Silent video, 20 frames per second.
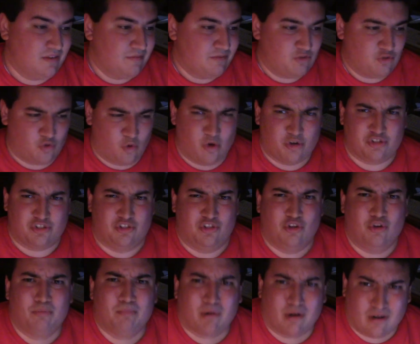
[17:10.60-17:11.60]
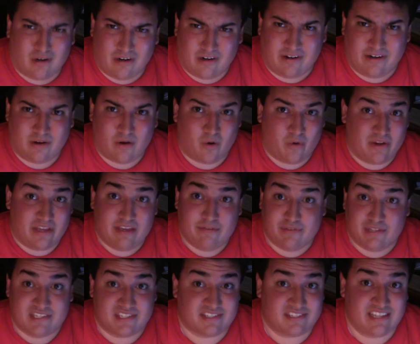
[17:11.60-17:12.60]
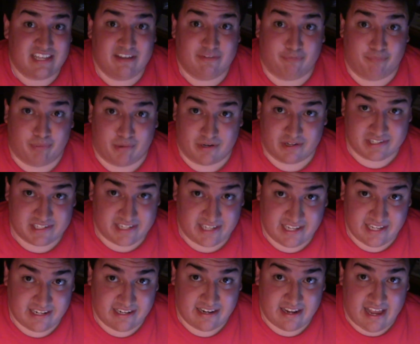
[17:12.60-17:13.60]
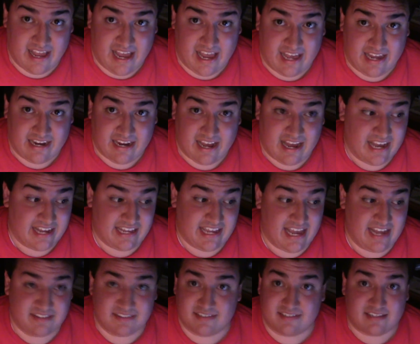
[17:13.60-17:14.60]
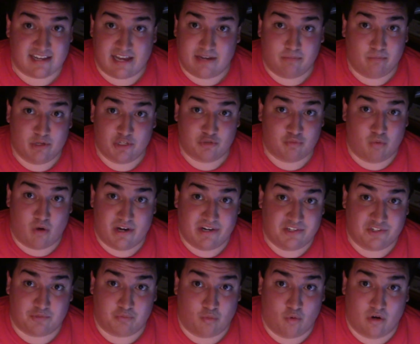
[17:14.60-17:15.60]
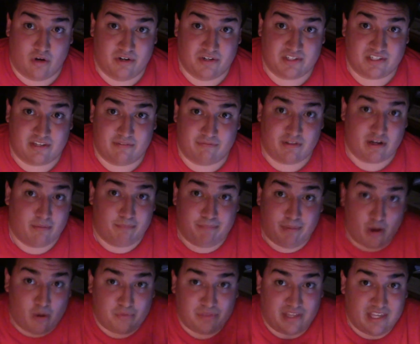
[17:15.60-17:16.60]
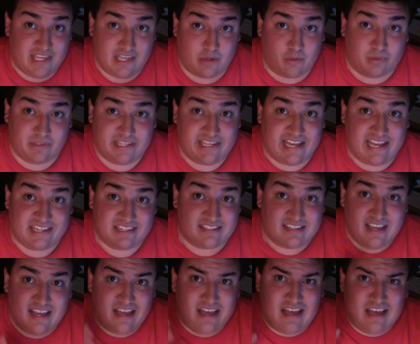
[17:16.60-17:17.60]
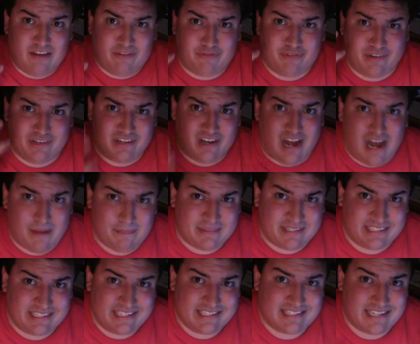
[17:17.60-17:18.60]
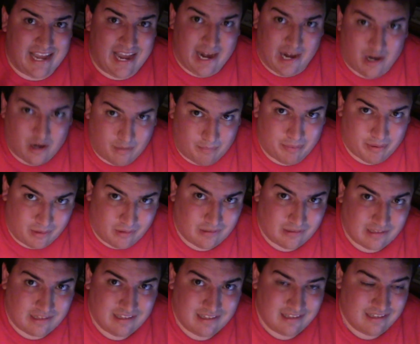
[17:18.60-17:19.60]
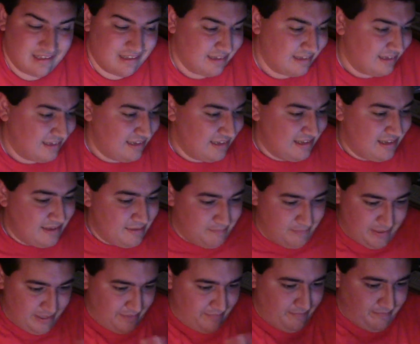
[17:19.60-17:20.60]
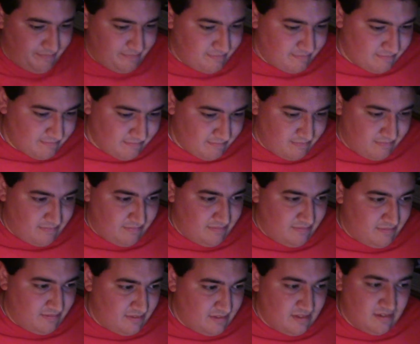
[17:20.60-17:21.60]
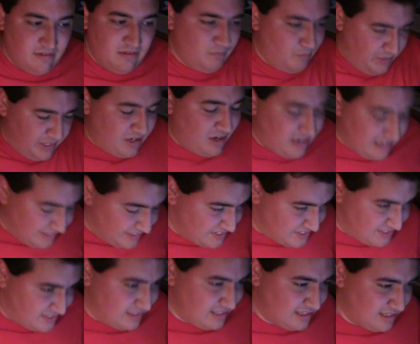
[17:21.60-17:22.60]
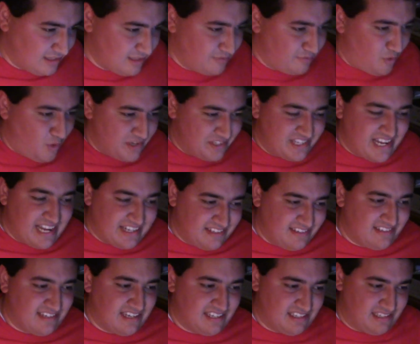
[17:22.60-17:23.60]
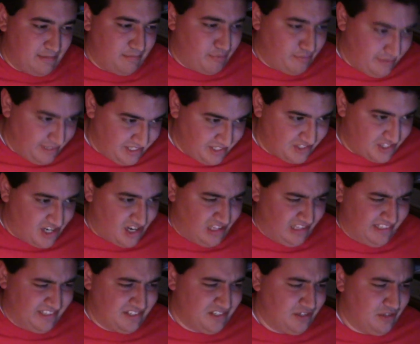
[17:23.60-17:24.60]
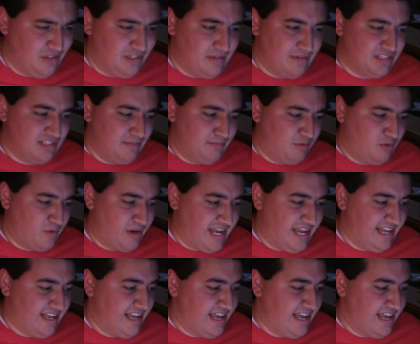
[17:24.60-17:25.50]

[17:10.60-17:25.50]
George Newbern or even Steve Burton, and I can't decide which one is worse, if they're both equally as phenomenally terrible. But regardless, the voice acting does seem pretty solid too. Does seem great.